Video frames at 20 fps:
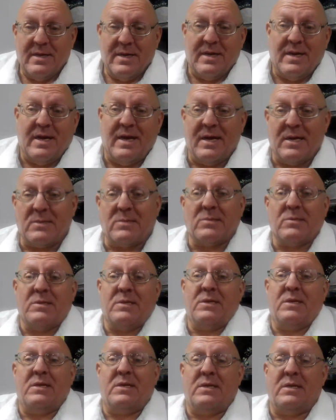
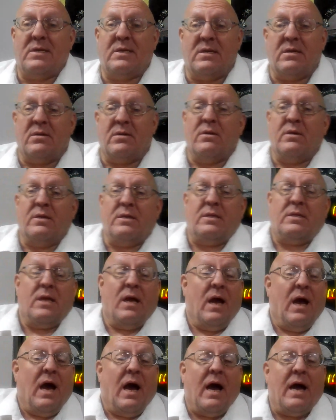Actually, you know,
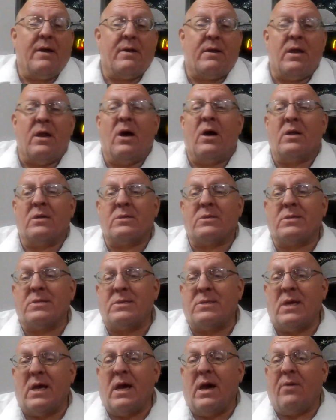I can honestly
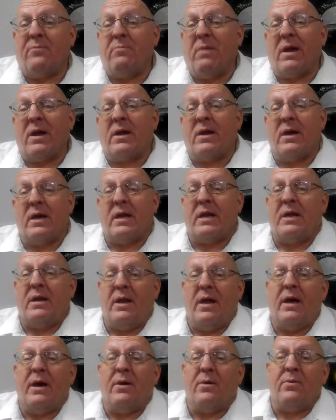say I've been cutting
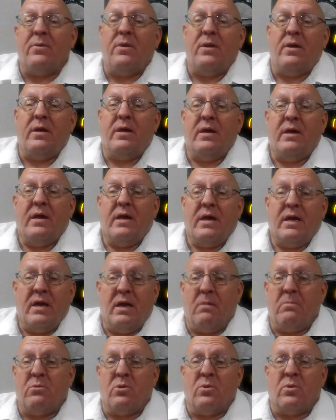down.
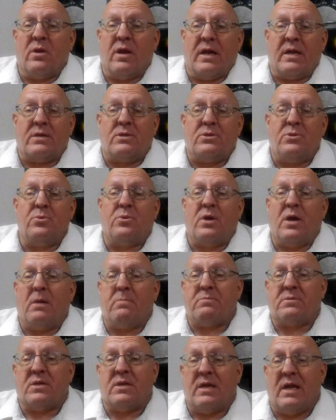I'm doing like two
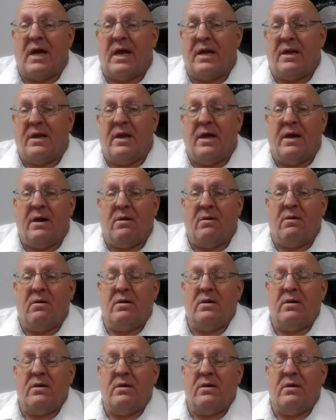cups a night now.